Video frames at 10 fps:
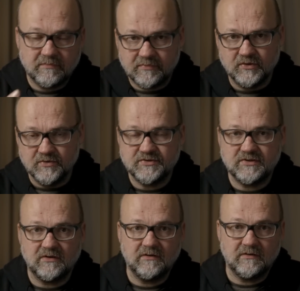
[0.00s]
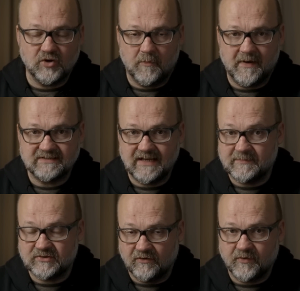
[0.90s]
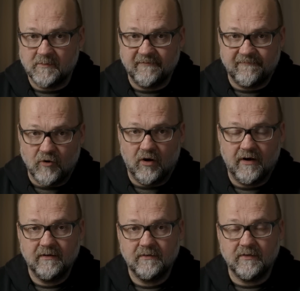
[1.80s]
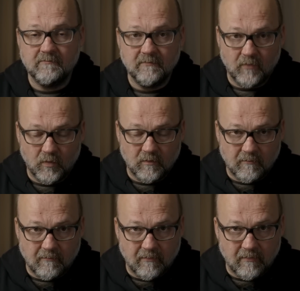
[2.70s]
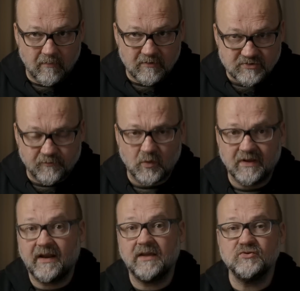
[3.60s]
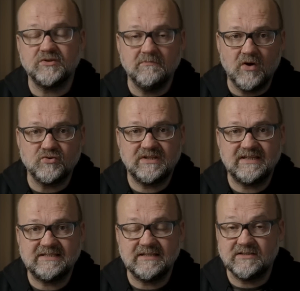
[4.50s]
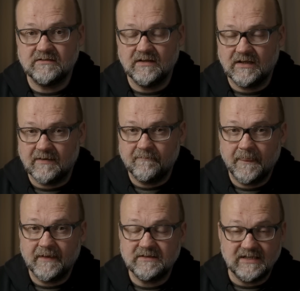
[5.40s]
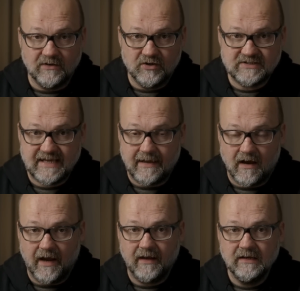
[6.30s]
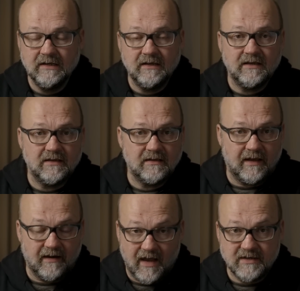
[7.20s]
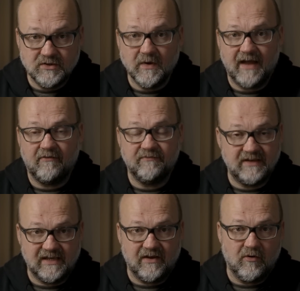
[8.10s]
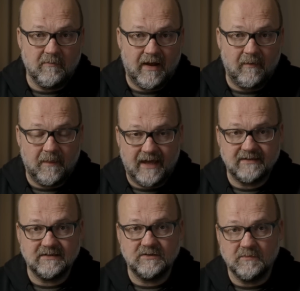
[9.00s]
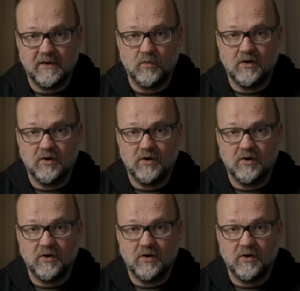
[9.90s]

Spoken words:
used Topaz Labs software before. The software that I use the most is the Denoise AI. And I do have a video about that, and you might